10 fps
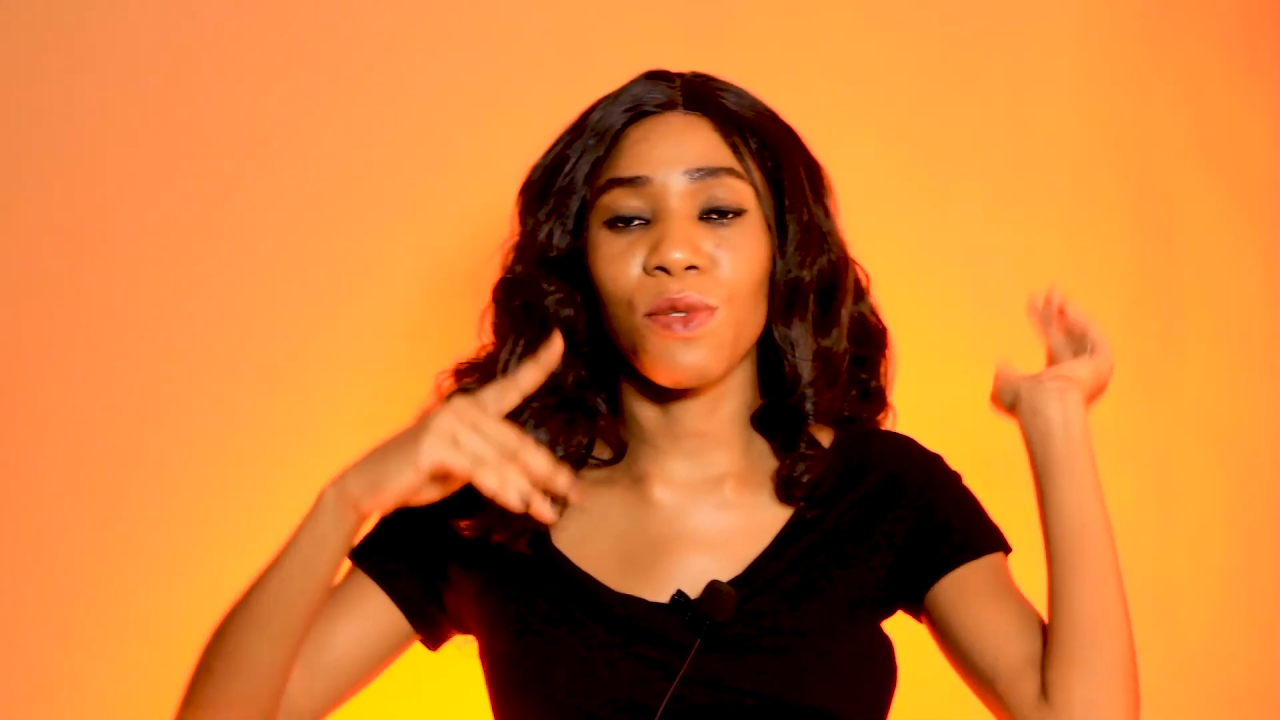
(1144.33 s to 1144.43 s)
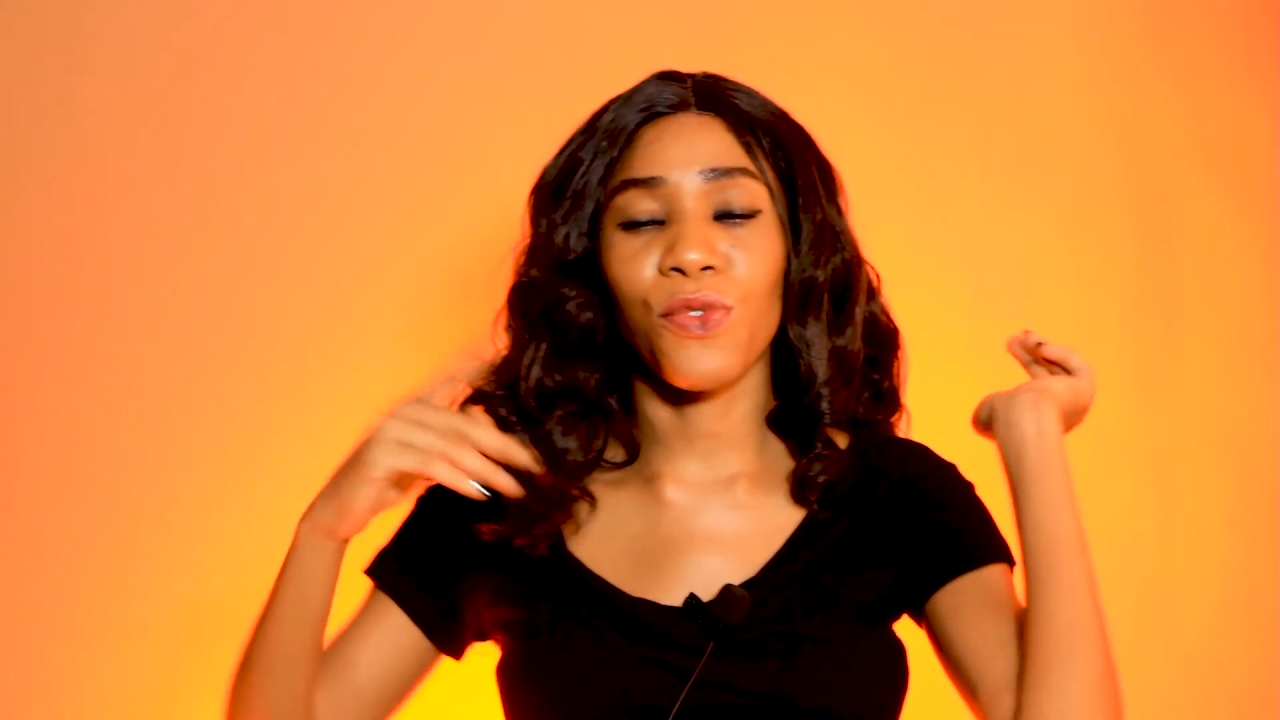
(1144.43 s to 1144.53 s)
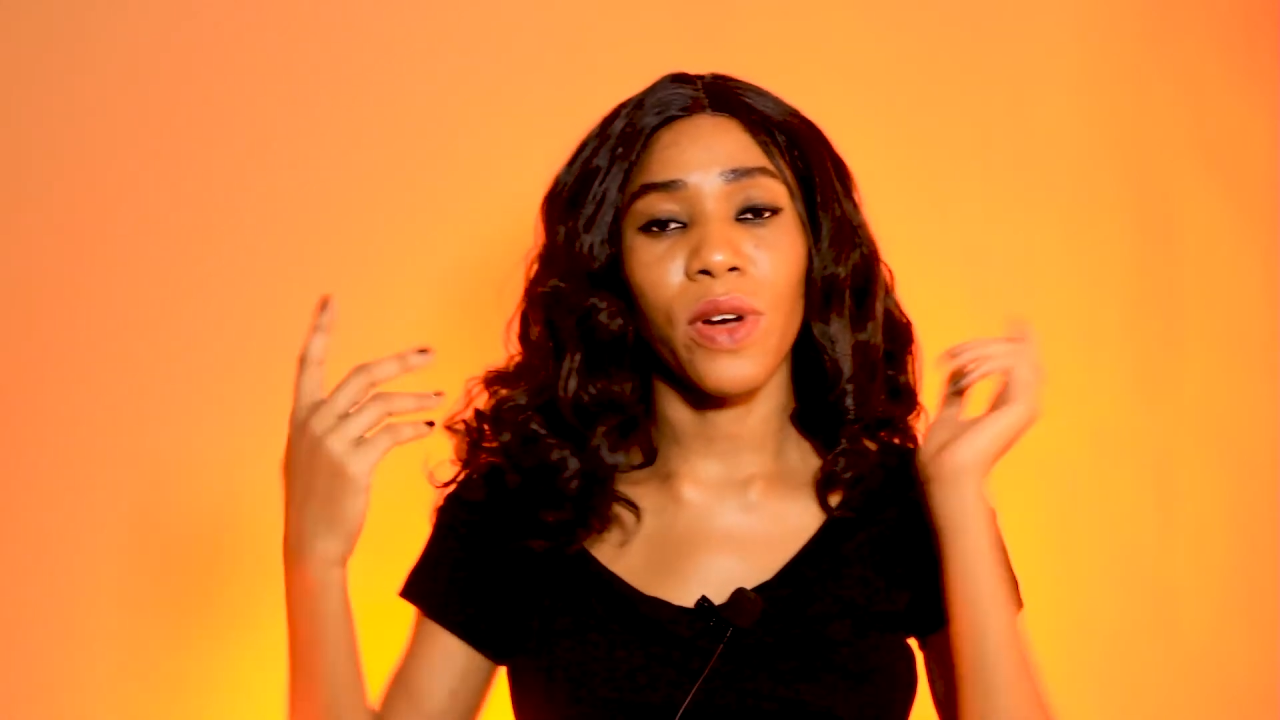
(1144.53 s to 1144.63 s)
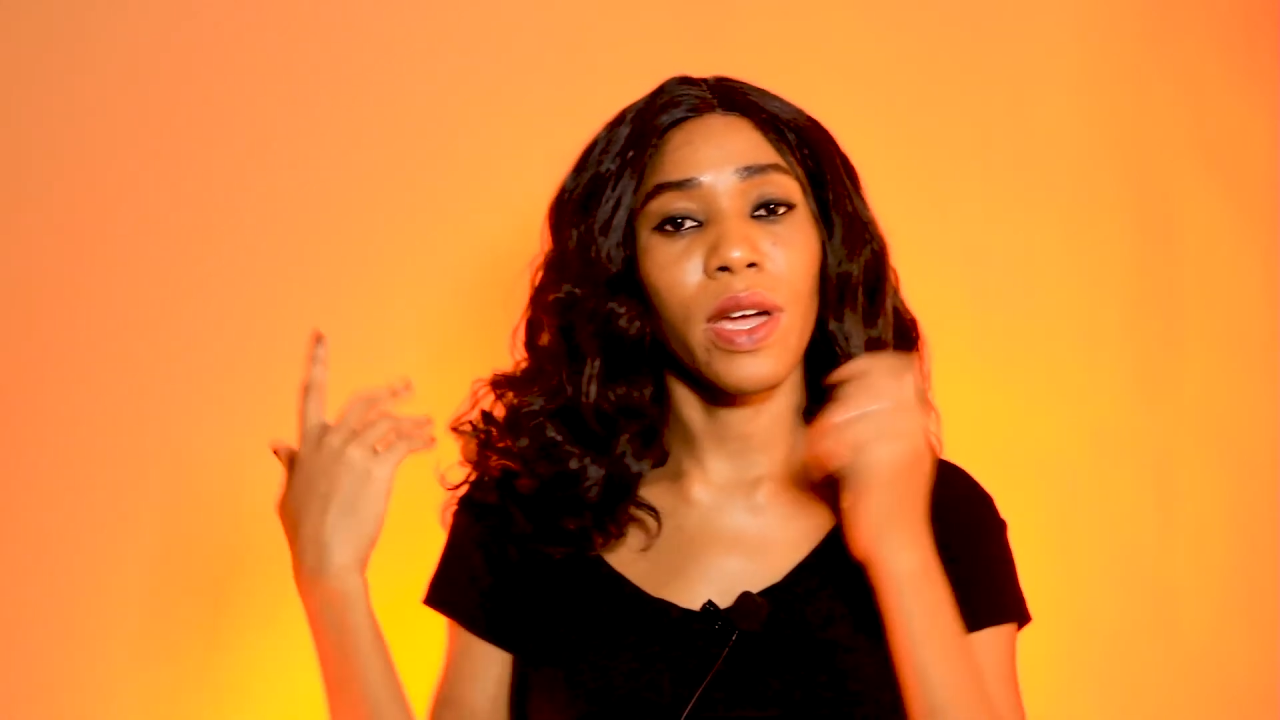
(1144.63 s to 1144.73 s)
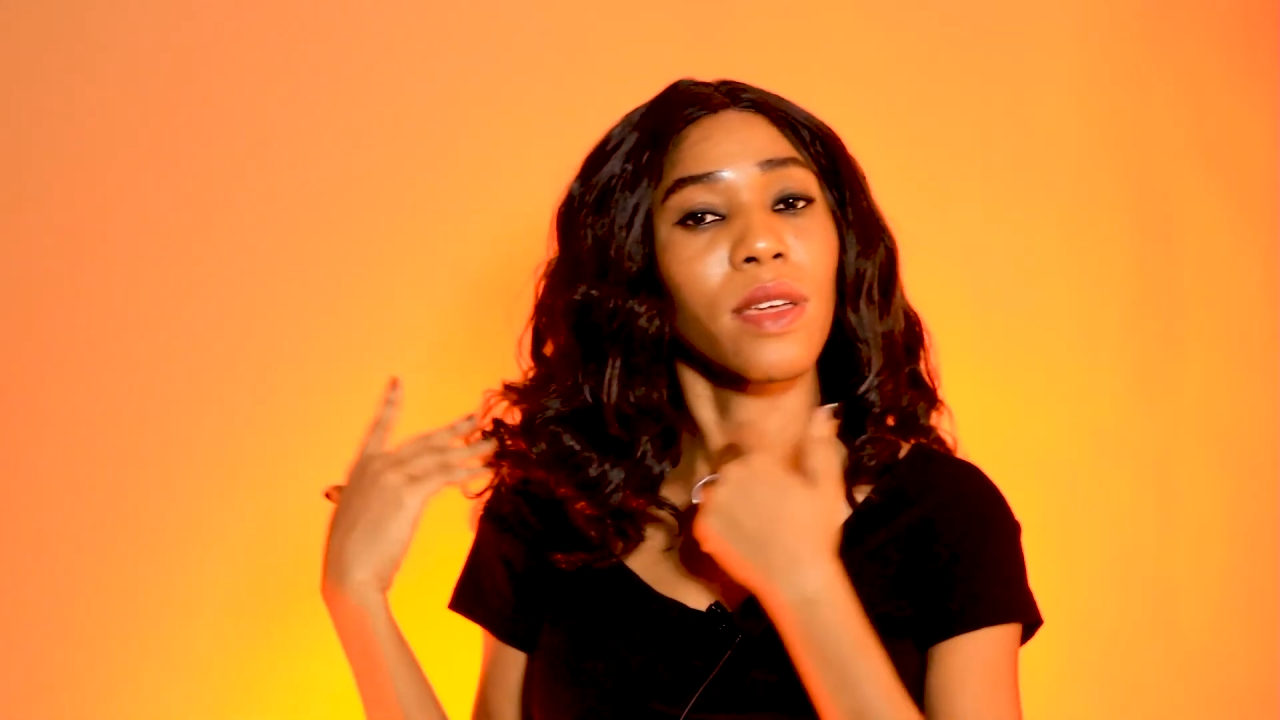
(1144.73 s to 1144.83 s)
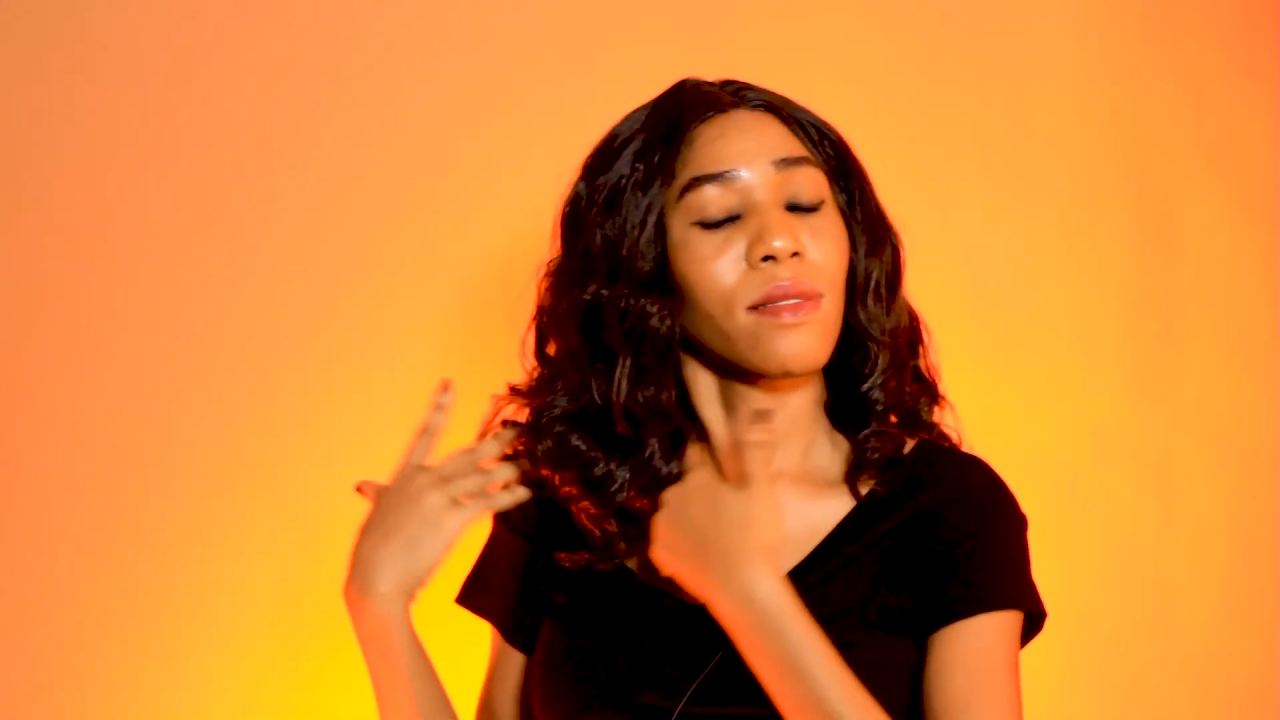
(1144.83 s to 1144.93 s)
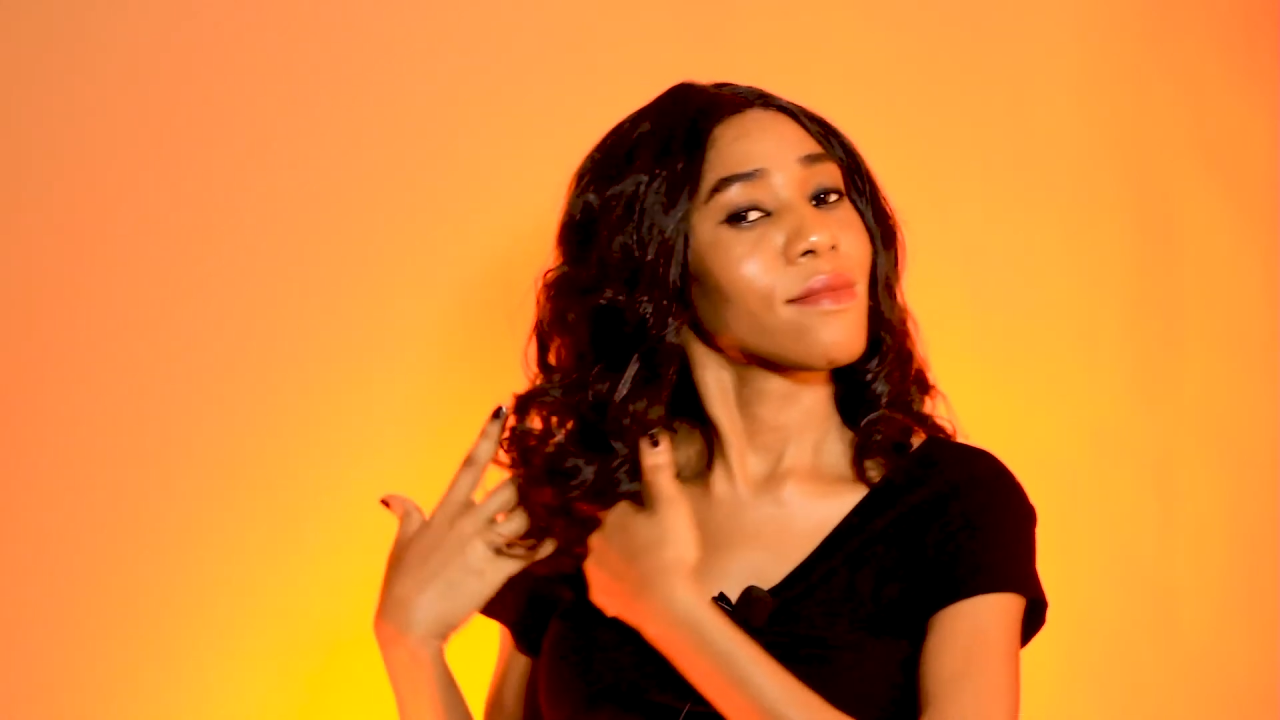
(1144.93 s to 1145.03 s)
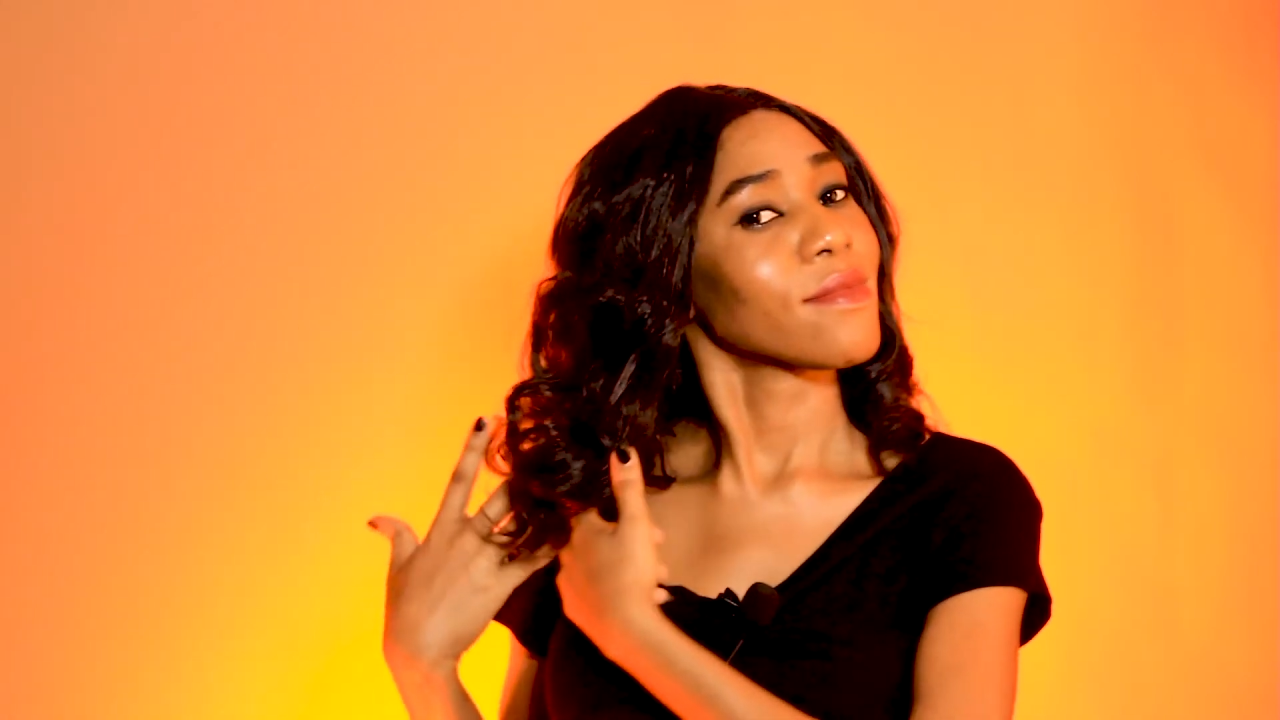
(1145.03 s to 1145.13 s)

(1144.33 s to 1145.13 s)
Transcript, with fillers: before I